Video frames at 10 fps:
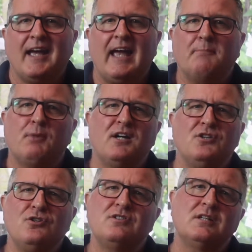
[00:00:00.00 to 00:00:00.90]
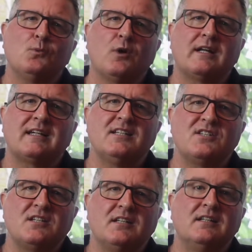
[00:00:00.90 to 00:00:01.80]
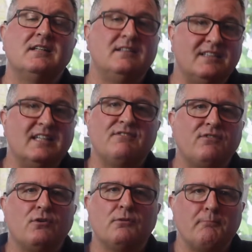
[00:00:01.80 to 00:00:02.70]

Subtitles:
and by using what are considered default